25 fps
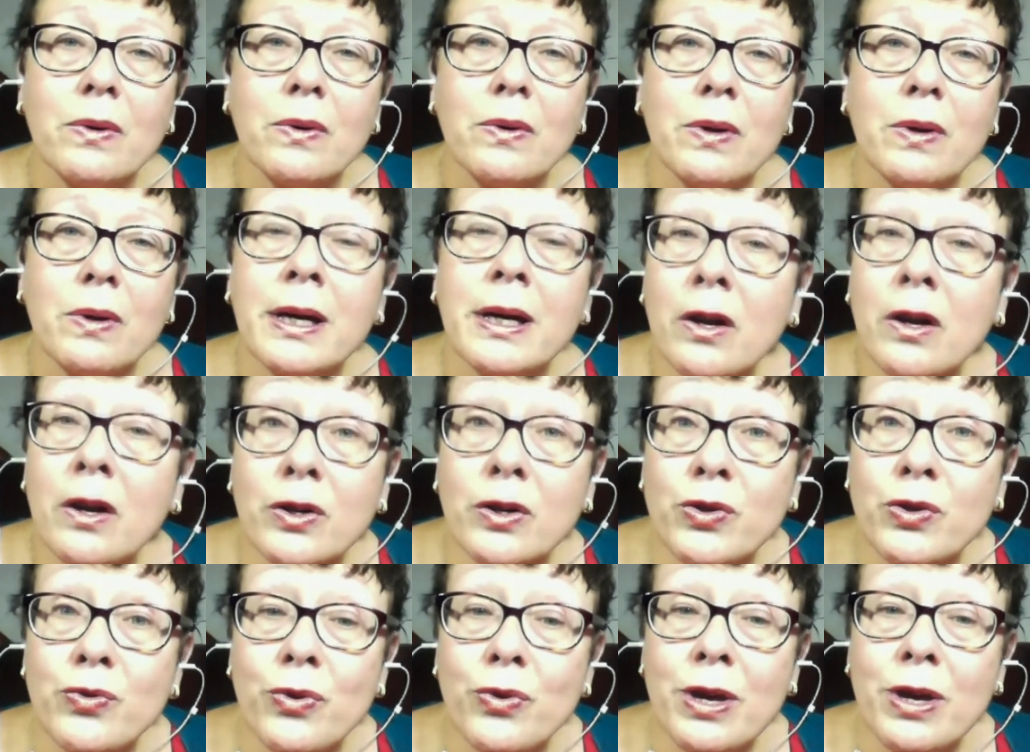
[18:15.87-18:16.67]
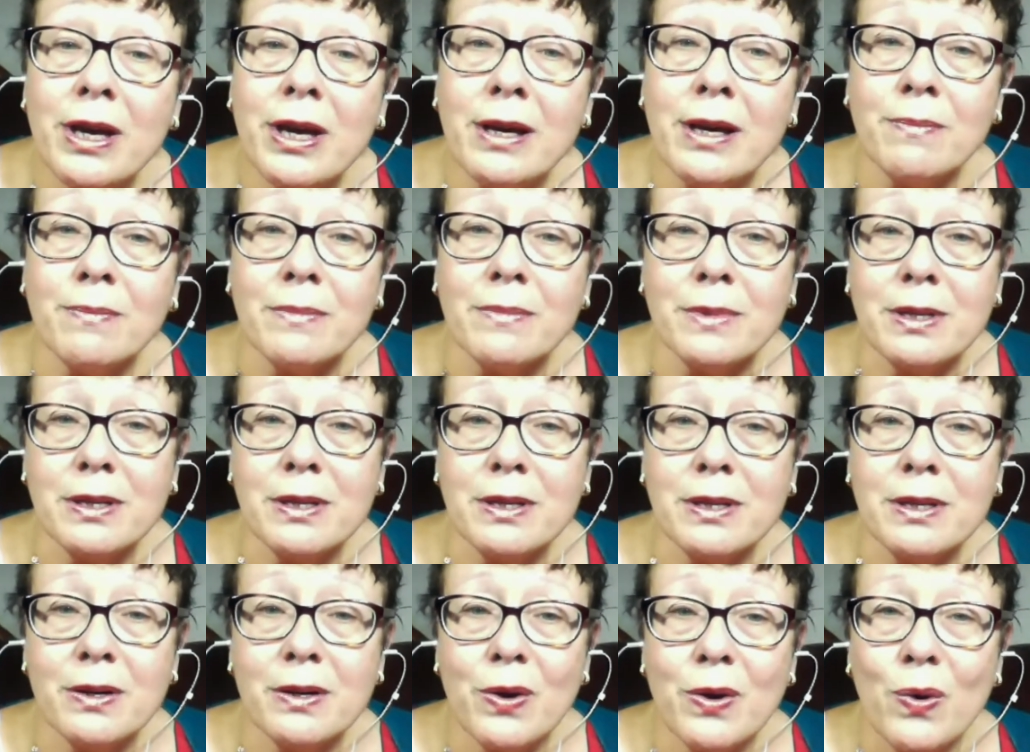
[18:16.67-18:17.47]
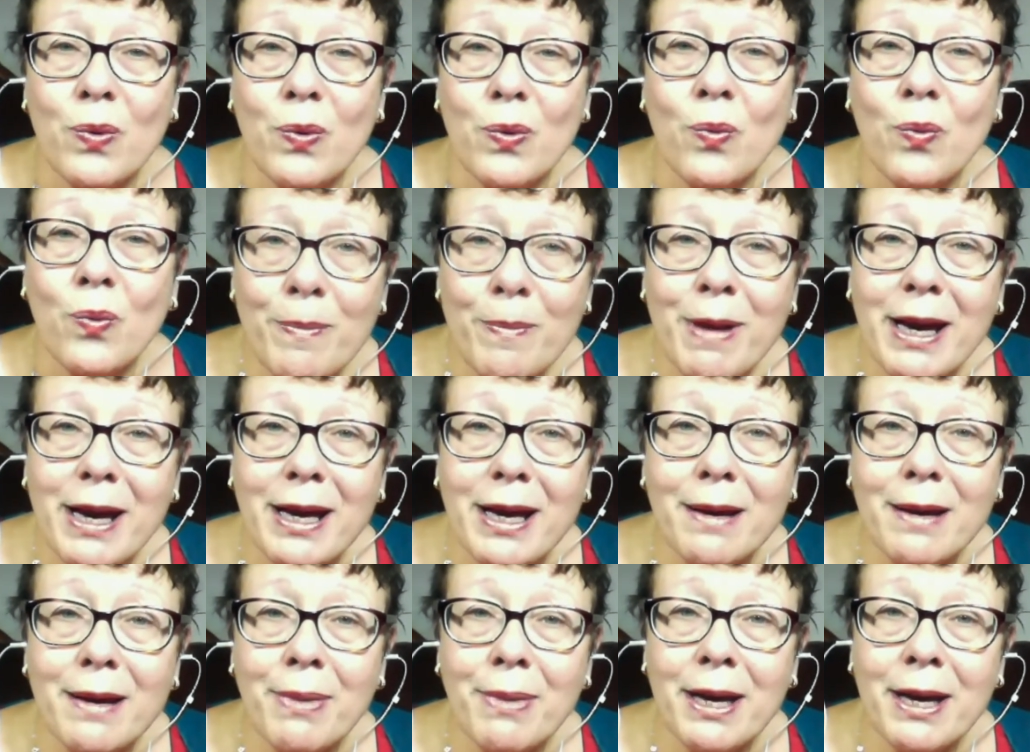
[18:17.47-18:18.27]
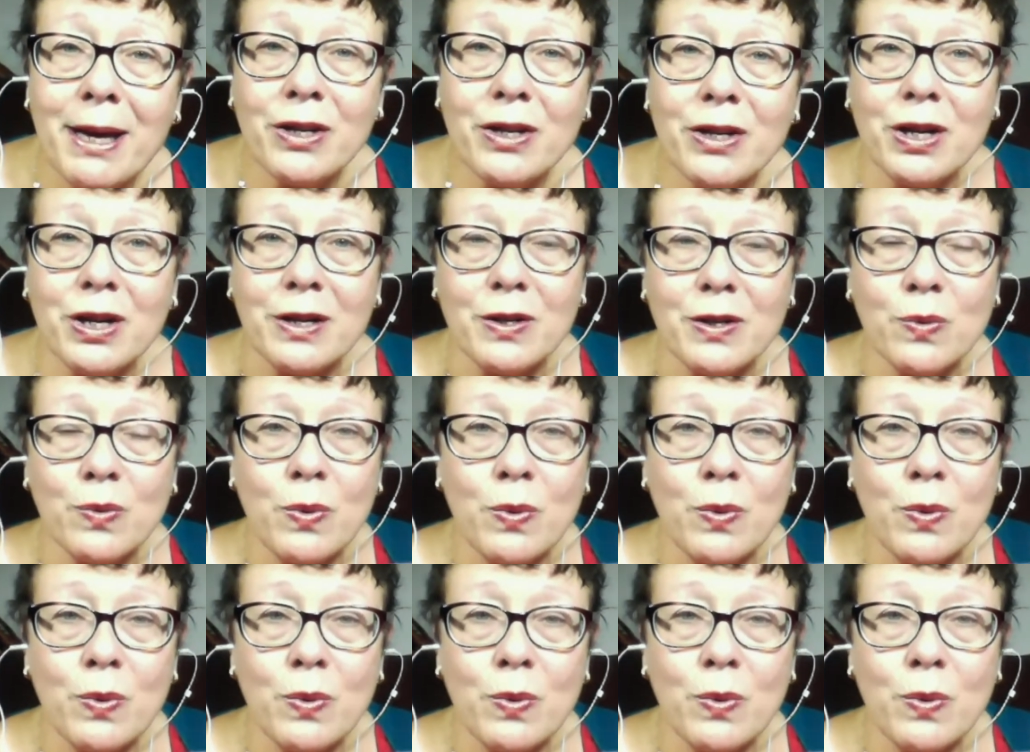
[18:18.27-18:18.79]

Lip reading: In our dreams, we're making pictures.